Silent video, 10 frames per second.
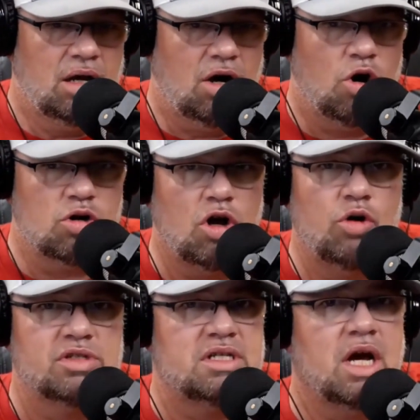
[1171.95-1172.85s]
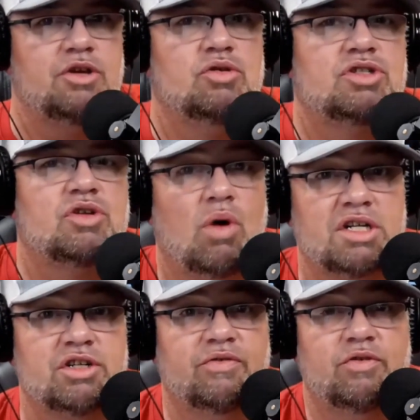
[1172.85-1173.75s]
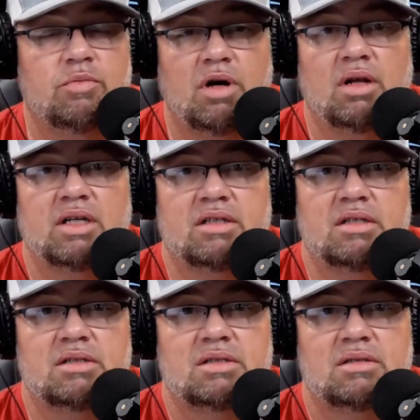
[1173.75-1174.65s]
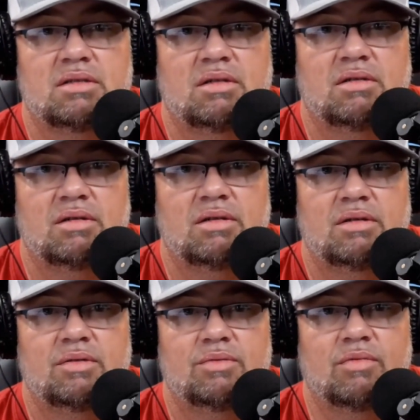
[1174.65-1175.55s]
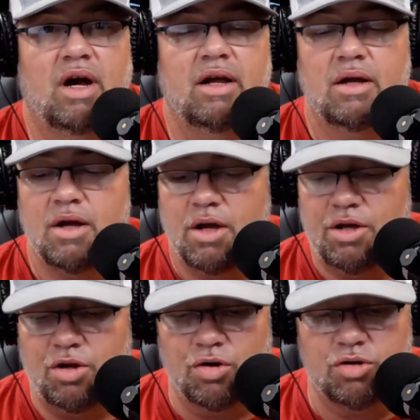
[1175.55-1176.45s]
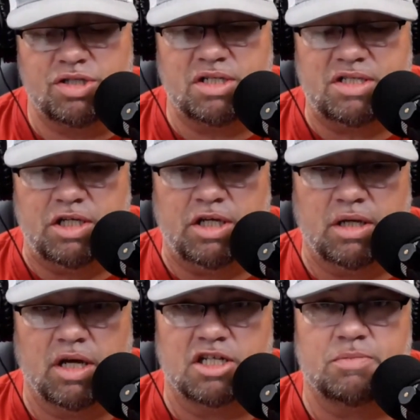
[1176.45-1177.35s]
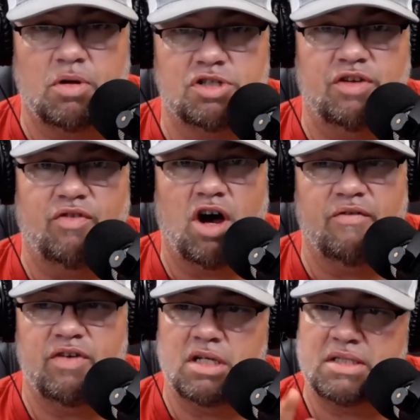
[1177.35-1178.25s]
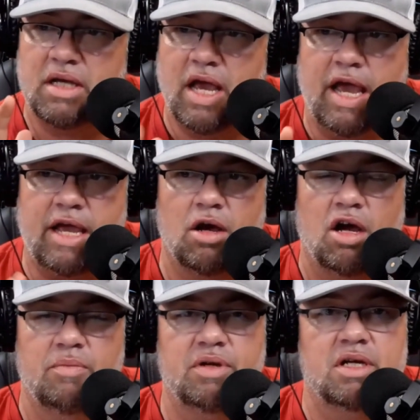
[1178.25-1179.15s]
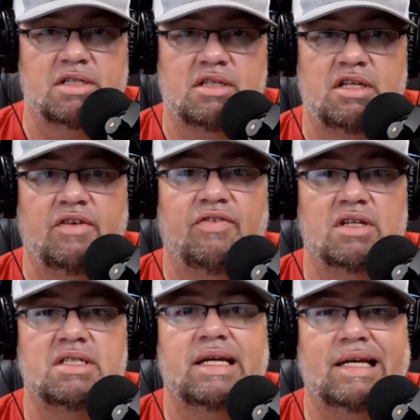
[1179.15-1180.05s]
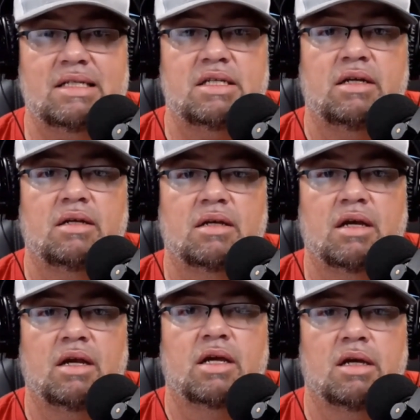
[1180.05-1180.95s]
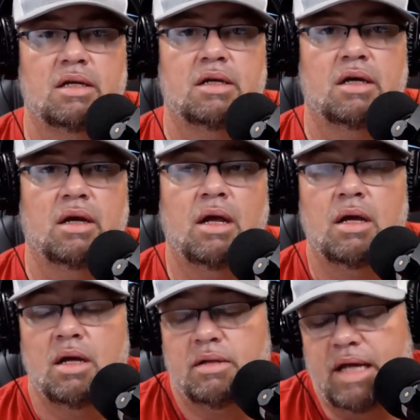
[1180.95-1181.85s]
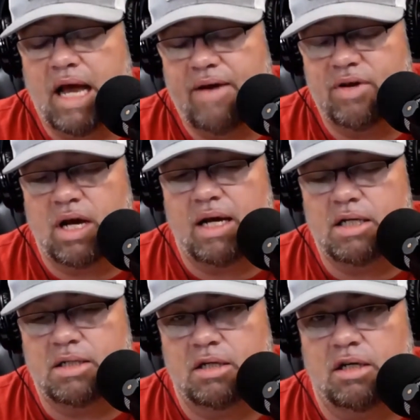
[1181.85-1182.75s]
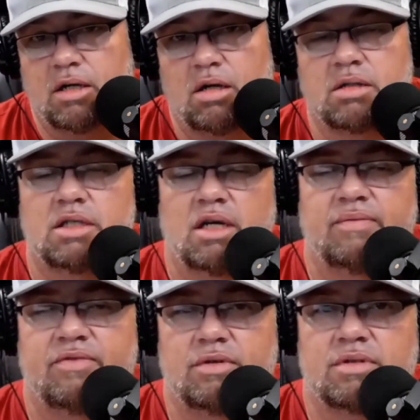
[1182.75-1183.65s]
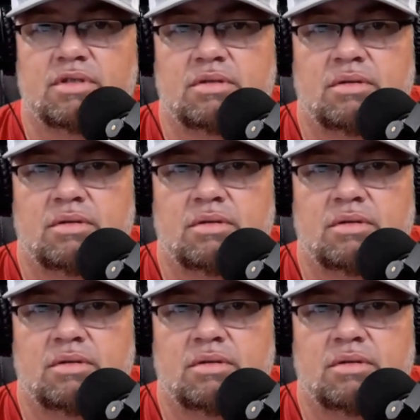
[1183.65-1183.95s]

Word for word: Oklahoma's not used to watching football like this, right? You're used to seeing explosive offense hang on because the defense isn't going to get it done. They haven't gotten it done in a long time, folks.